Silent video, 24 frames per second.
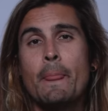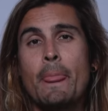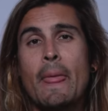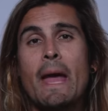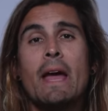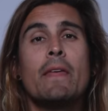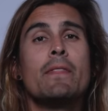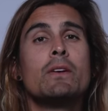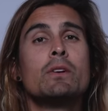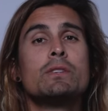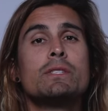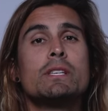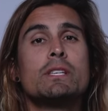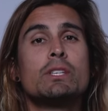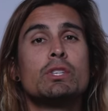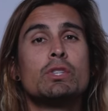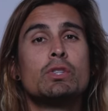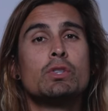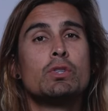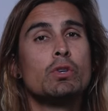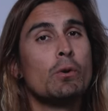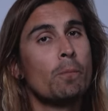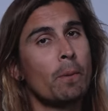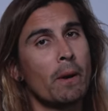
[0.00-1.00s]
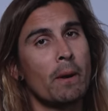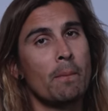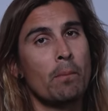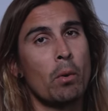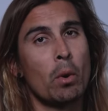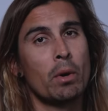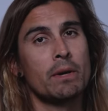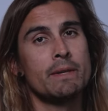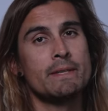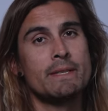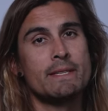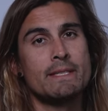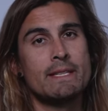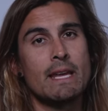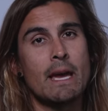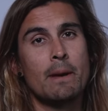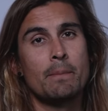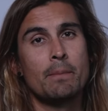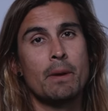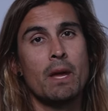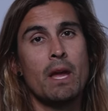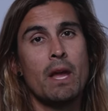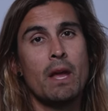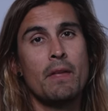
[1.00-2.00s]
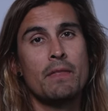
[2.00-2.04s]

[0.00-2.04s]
And there's this super important step